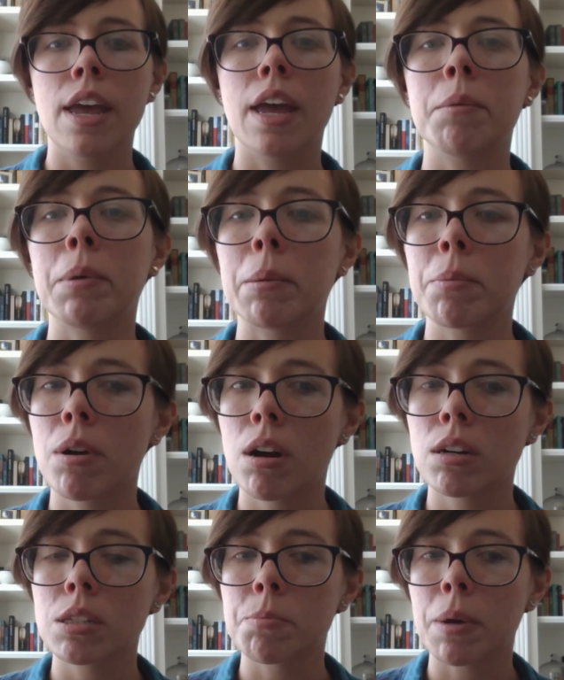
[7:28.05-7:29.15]
and Paper
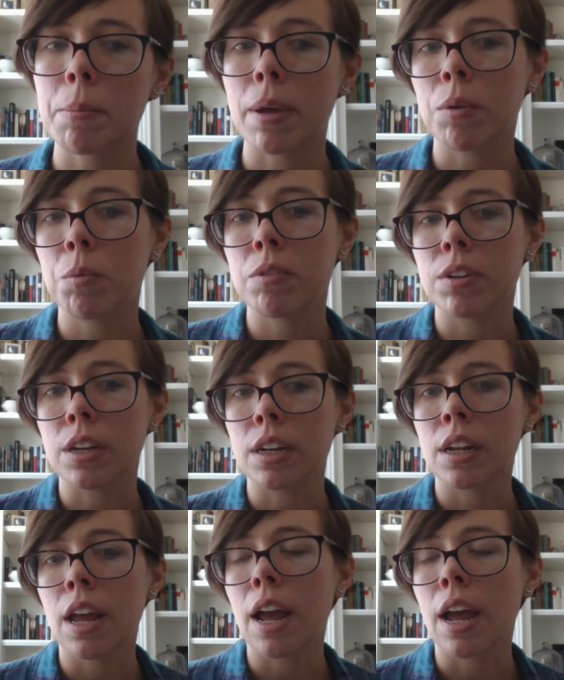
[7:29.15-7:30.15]
Hearts by Meg Wiviott.